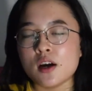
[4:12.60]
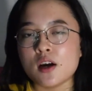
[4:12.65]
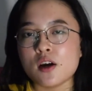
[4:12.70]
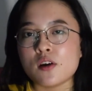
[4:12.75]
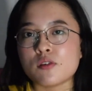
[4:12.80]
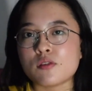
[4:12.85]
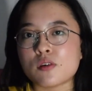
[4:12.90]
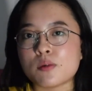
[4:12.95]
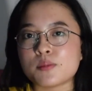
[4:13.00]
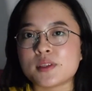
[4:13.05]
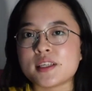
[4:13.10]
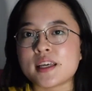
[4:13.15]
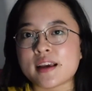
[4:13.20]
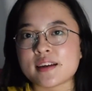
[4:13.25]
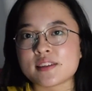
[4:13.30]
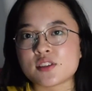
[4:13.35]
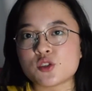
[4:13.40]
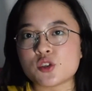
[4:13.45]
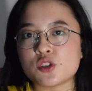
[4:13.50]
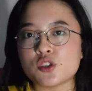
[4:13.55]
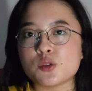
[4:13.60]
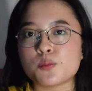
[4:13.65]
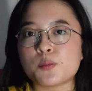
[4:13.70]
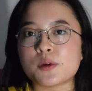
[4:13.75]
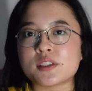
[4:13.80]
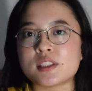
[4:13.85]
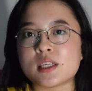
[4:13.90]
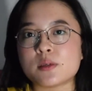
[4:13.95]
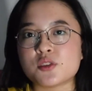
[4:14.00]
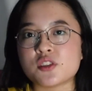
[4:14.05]
from the external
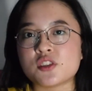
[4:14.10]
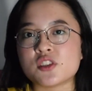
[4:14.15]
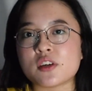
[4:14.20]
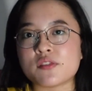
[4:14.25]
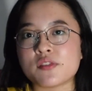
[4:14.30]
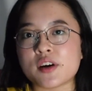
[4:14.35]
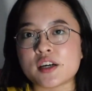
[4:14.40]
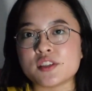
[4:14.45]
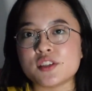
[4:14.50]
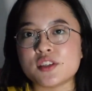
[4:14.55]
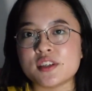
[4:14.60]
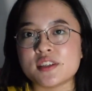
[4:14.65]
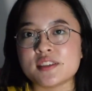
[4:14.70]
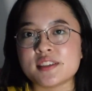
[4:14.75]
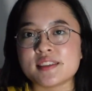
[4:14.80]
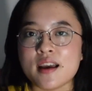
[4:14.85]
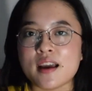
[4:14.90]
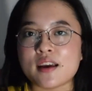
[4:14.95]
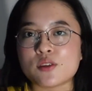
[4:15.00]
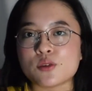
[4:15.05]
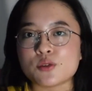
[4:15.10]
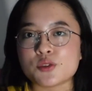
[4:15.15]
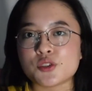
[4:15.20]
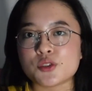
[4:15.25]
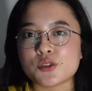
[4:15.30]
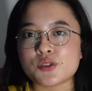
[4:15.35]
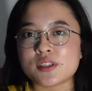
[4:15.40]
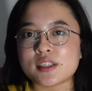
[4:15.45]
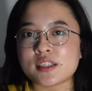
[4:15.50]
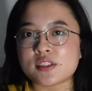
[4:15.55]
perceptions of others and
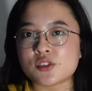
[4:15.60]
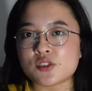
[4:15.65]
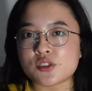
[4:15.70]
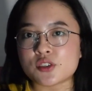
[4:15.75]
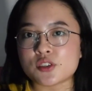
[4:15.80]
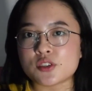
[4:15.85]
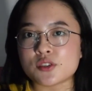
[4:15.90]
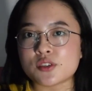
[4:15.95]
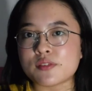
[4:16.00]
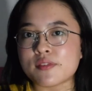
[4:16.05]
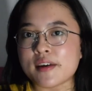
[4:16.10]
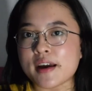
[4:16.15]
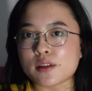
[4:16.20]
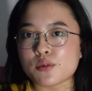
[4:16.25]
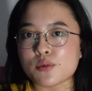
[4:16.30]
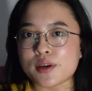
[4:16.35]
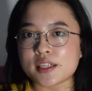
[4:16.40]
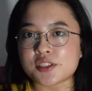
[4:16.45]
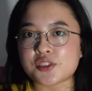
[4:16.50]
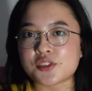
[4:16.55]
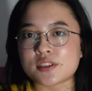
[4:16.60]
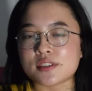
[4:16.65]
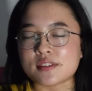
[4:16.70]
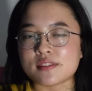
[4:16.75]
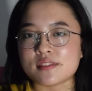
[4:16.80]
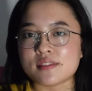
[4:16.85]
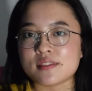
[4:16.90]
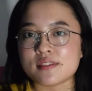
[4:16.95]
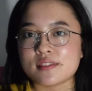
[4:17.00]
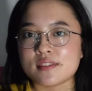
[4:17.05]
also internal
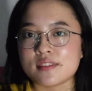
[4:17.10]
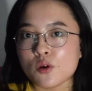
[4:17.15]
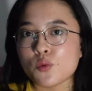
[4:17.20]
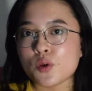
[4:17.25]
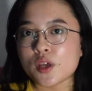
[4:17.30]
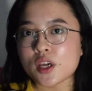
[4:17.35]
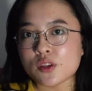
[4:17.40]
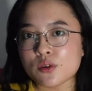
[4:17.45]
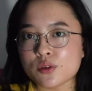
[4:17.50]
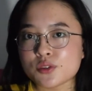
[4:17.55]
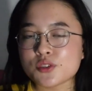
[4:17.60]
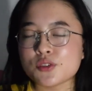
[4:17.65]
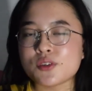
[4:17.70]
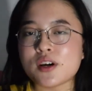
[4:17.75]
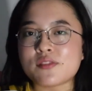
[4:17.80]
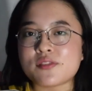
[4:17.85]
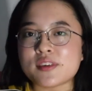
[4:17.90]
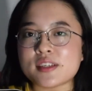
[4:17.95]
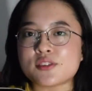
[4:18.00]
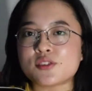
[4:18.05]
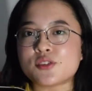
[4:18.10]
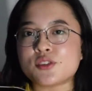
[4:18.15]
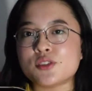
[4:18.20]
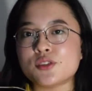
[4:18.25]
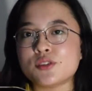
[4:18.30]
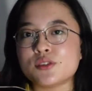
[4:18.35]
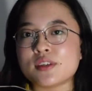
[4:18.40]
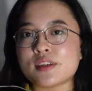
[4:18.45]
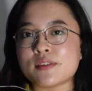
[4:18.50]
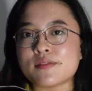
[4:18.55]
evaluation. We can also have
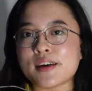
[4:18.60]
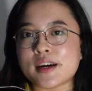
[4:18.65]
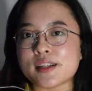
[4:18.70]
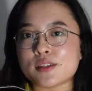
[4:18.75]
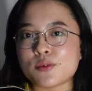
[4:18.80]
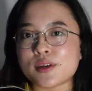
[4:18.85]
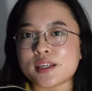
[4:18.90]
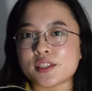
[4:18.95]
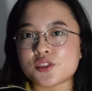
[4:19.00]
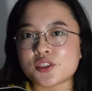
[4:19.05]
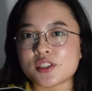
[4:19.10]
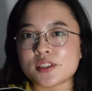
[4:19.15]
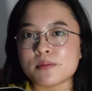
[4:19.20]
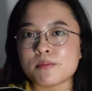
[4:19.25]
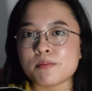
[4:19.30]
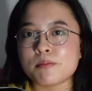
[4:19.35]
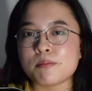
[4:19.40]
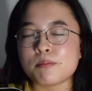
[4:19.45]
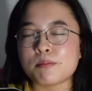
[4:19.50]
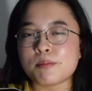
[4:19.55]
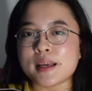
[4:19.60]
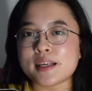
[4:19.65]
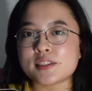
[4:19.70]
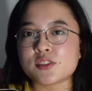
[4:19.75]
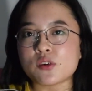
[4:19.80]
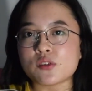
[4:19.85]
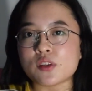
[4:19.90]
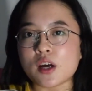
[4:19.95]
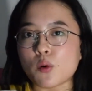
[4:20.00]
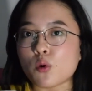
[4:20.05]
internal evaluation based
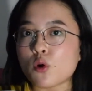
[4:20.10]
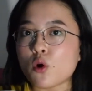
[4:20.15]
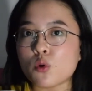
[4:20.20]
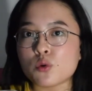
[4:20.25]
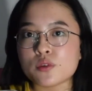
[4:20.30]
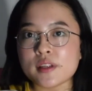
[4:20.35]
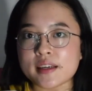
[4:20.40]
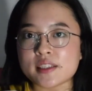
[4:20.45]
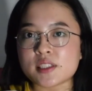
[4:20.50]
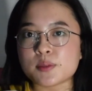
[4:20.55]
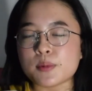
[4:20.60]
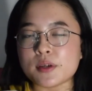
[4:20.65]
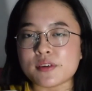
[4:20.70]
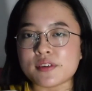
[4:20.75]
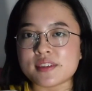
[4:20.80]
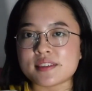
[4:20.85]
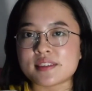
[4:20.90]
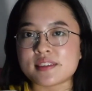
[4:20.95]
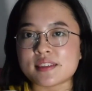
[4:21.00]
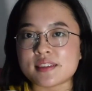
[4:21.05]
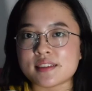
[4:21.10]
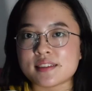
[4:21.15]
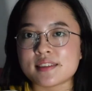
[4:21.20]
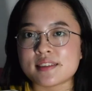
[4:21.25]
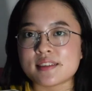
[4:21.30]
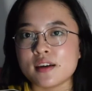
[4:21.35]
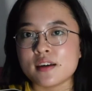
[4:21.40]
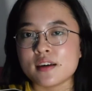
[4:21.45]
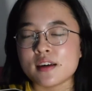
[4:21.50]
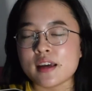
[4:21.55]
on our own experiences,
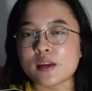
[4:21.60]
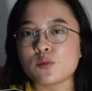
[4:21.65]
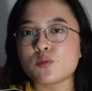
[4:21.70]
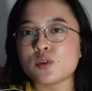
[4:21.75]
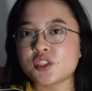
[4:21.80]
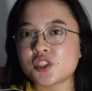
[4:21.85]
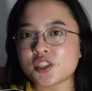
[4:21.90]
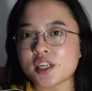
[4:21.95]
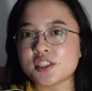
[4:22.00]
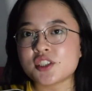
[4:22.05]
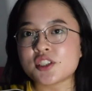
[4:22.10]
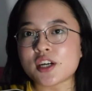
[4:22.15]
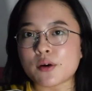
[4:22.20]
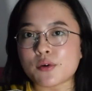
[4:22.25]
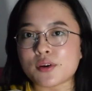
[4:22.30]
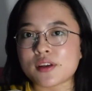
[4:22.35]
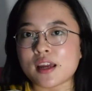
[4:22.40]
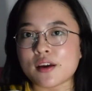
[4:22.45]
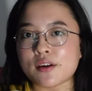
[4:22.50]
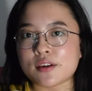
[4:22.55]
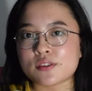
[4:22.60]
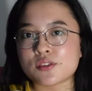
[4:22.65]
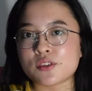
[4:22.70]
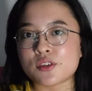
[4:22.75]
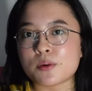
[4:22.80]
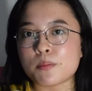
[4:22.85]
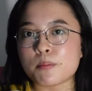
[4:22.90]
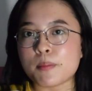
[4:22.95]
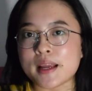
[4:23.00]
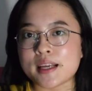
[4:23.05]
and we judge our
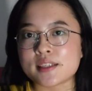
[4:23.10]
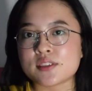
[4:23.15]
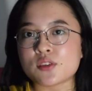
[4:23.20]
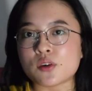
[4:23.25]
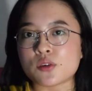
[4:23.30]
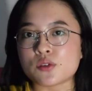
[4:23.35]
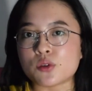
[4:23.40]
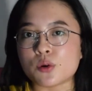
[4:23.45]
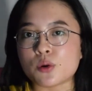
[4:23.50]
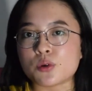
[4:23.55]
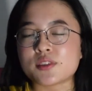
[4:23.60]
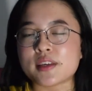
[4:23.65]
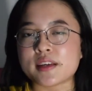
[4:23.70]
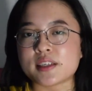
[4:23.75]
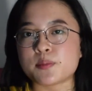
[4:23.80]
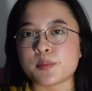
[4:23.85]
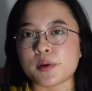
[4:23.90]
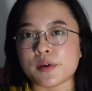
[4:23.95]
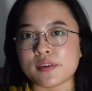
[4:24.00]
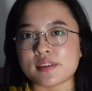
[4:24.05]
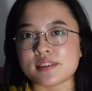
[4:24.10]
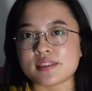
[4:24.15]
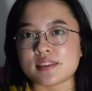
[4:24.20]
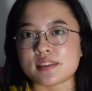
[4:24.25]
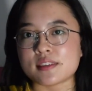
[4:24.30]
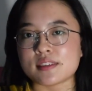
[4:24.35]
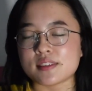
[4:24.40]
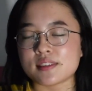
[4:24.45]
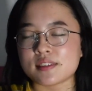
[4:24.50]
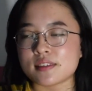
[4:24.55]
character based on those
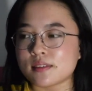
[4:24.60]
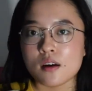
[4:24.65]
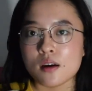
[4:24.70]
experiences.